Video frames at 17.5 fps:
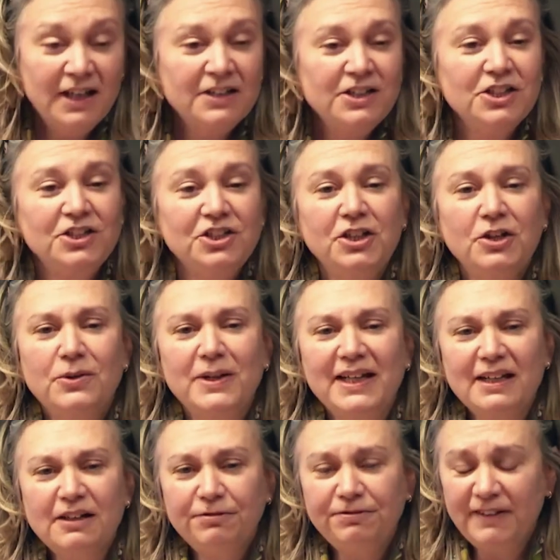to show
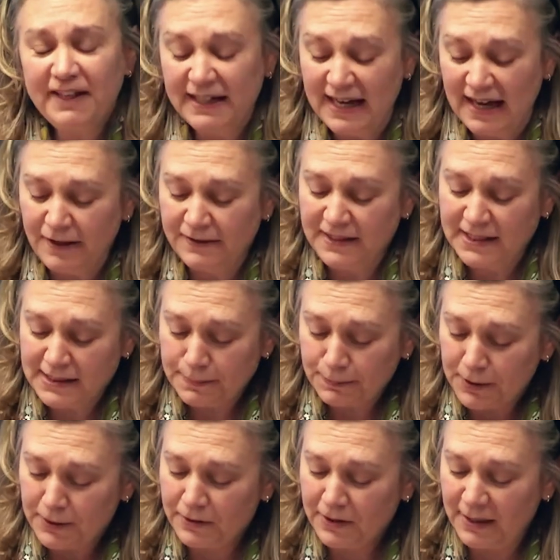if and how these
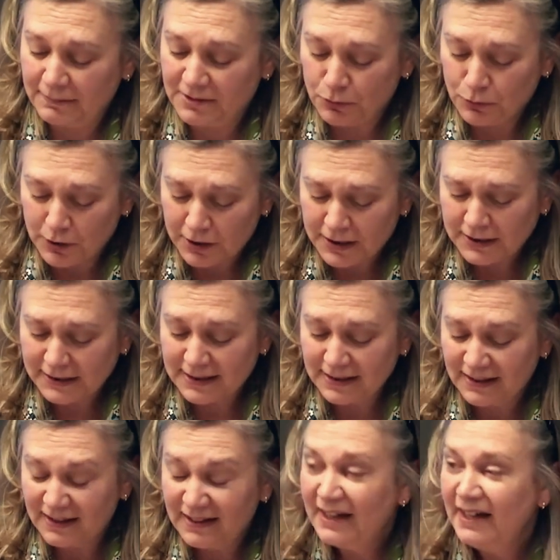programs worked,